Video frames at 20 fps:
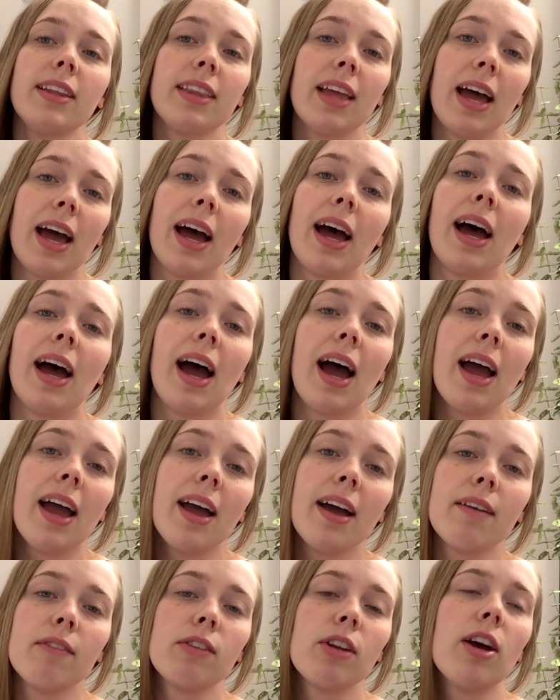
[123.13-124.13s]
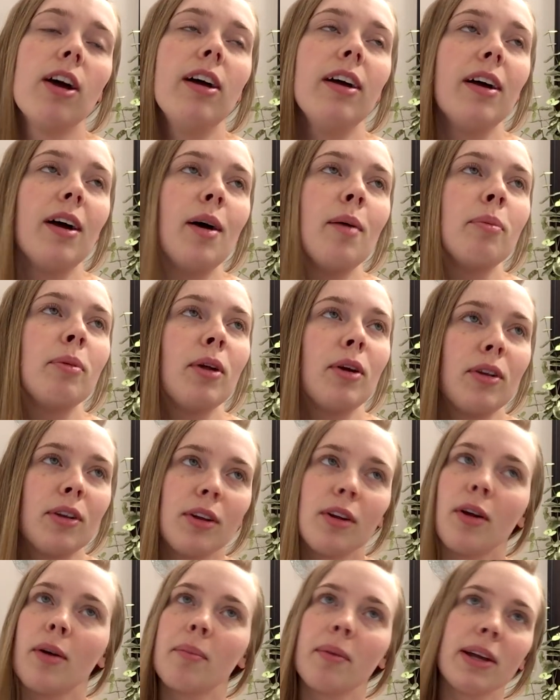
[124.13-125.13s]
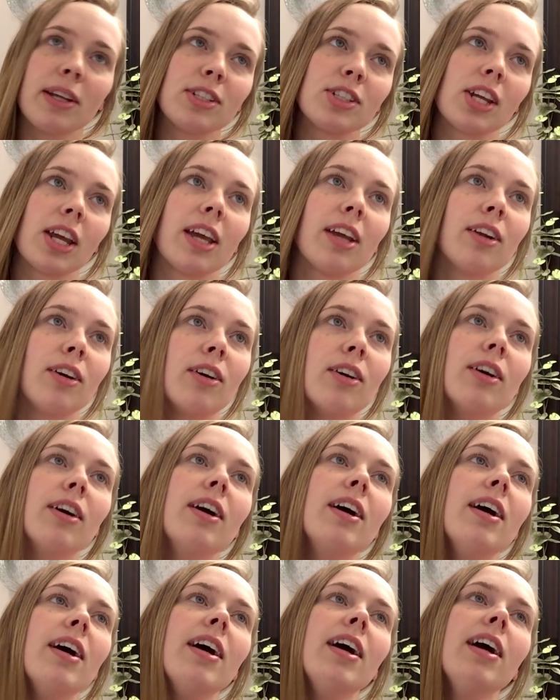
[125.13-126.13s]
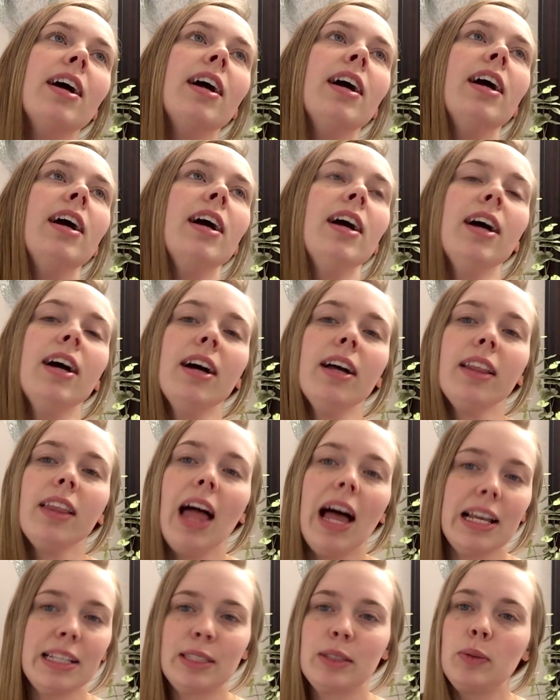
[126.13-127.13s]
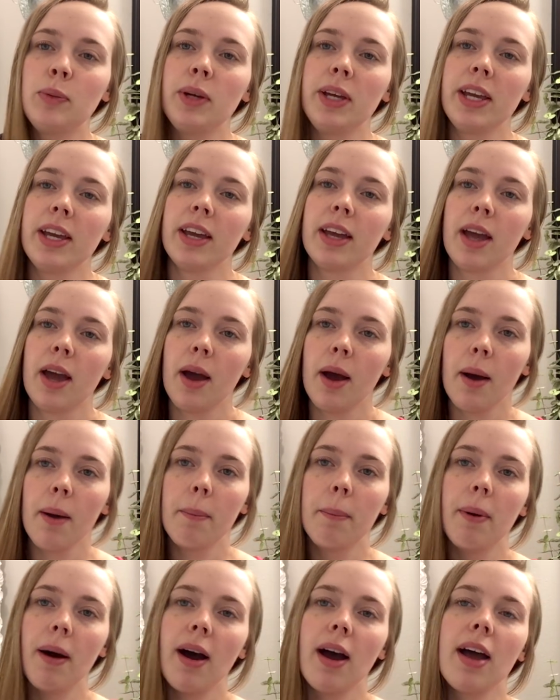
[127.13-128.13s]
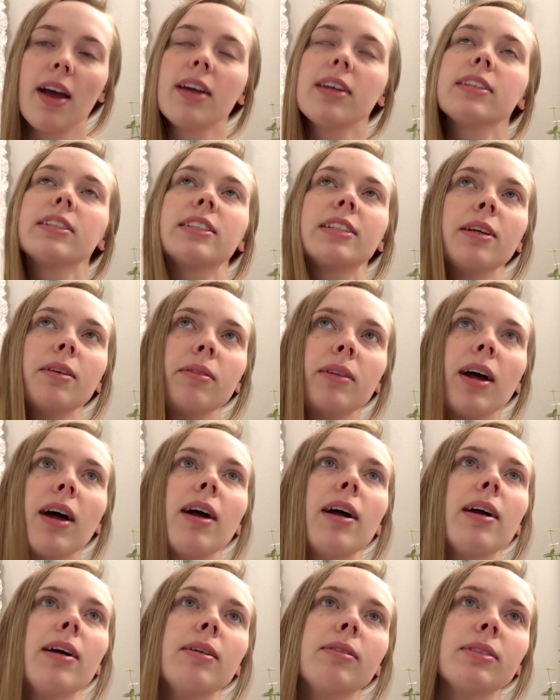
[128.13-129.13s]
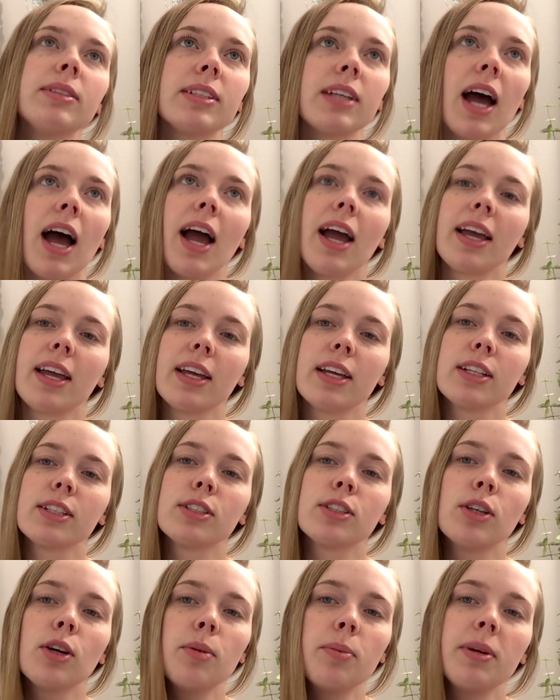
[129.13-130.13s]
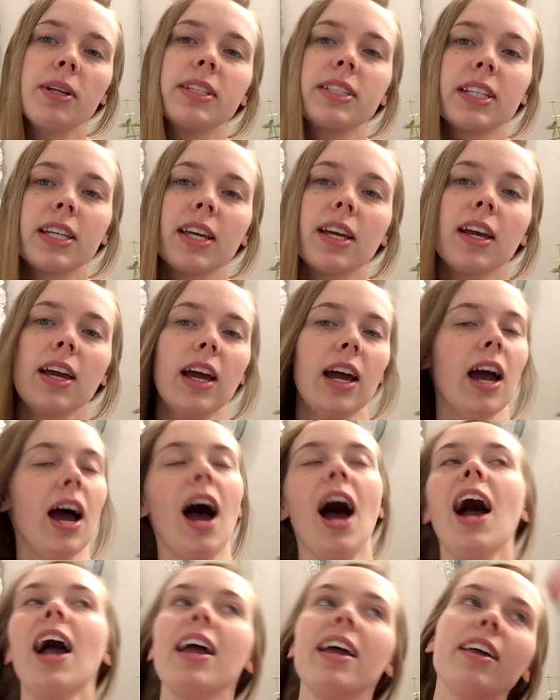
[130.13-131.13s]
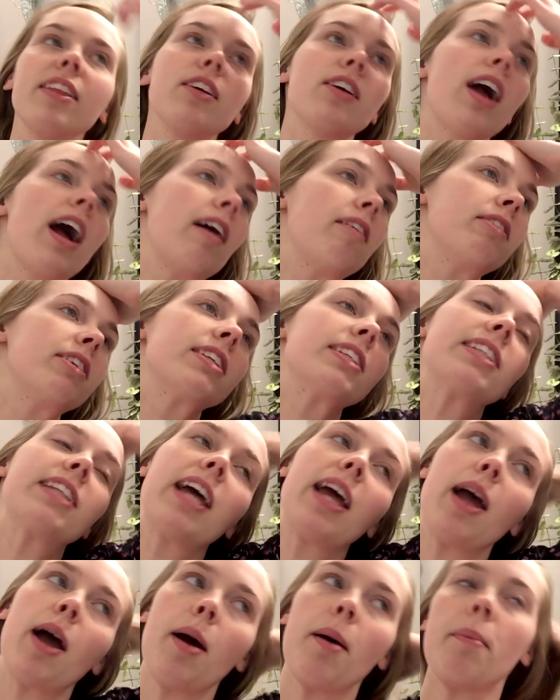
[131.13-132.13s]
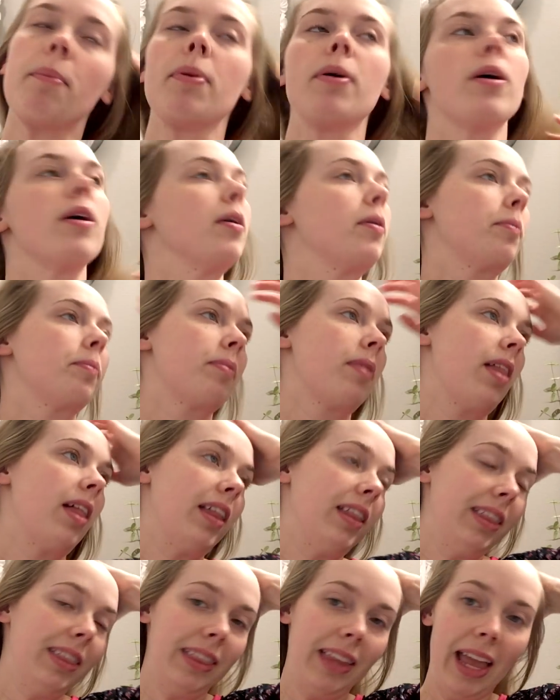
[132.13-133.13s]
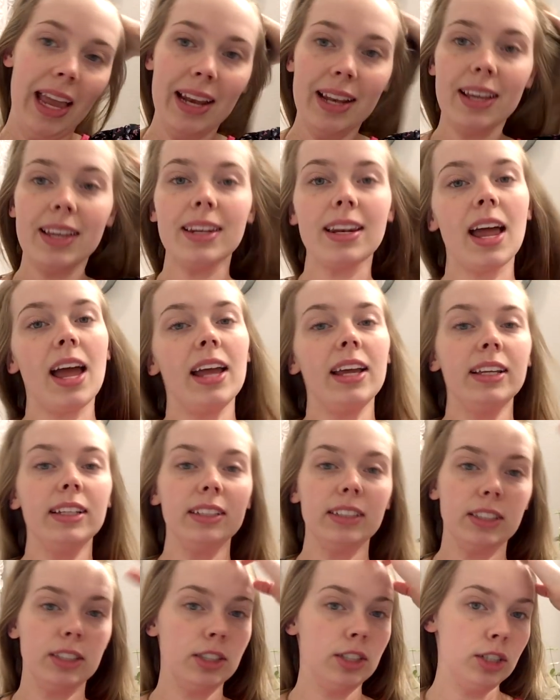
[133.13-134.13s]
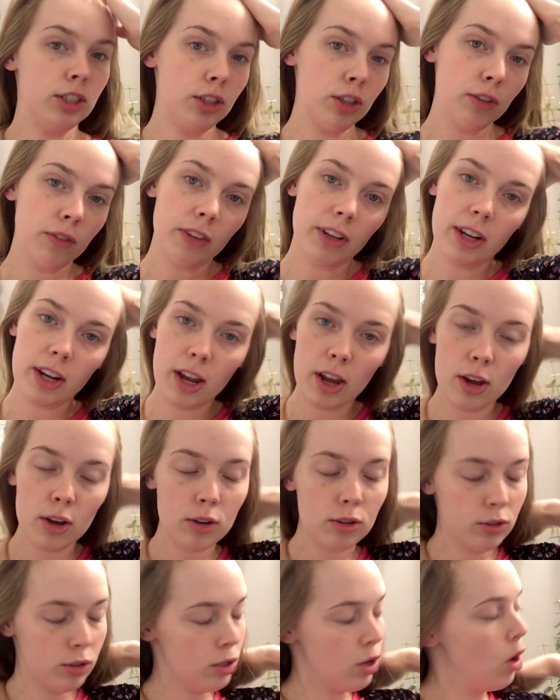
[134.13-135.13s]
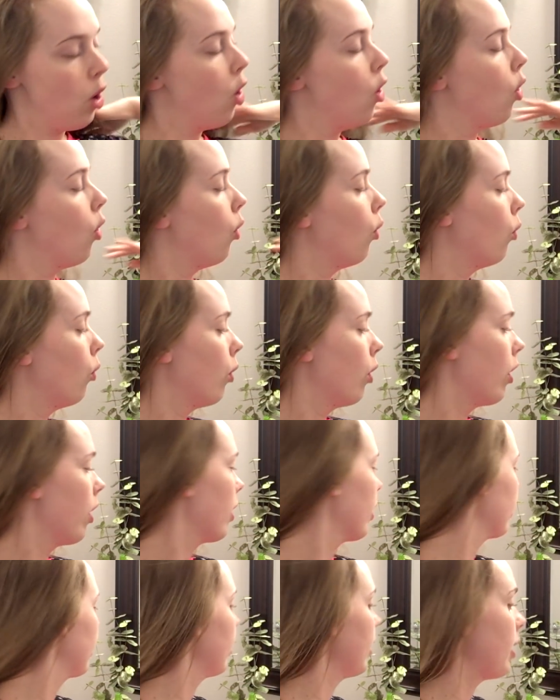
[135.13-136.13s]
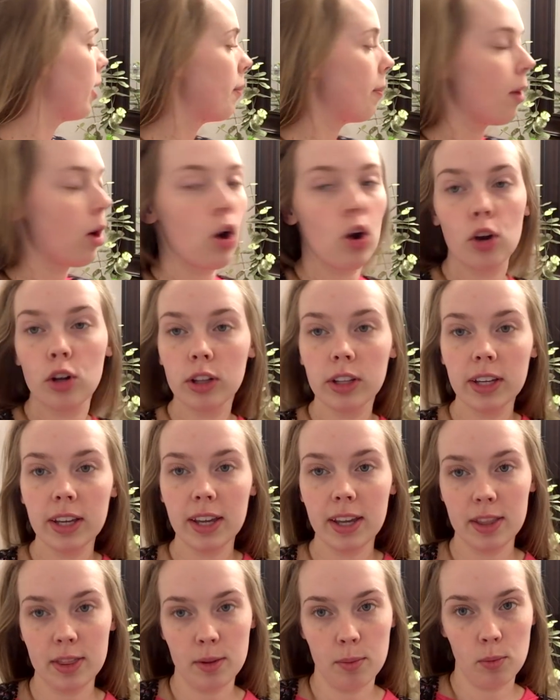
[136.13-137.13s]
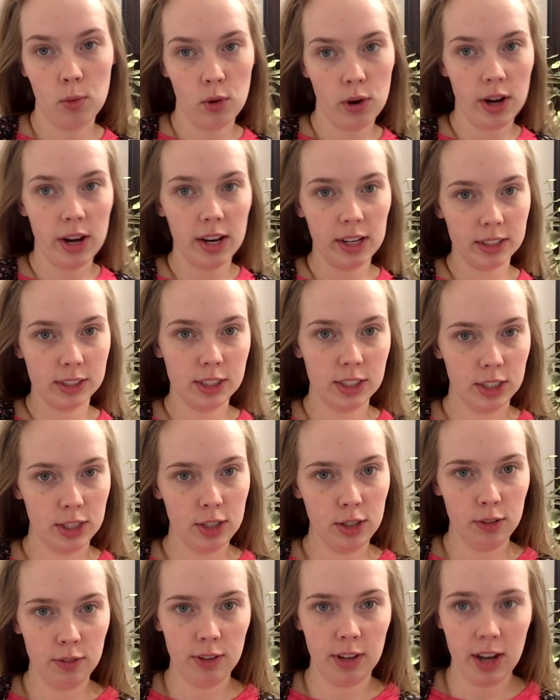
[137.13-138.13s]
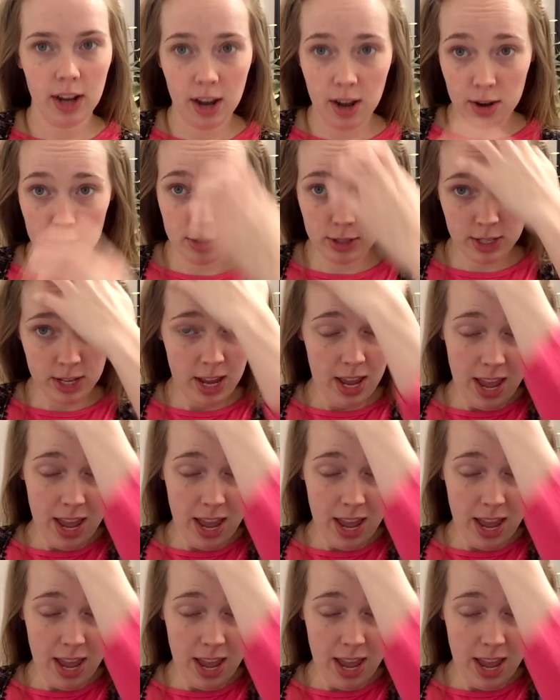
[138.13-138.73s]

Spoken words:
that I have not uploaded on my channel last week, but sometimes I get so busy. I either have to stay up late at night to do videos or get up early in the morning to do videos.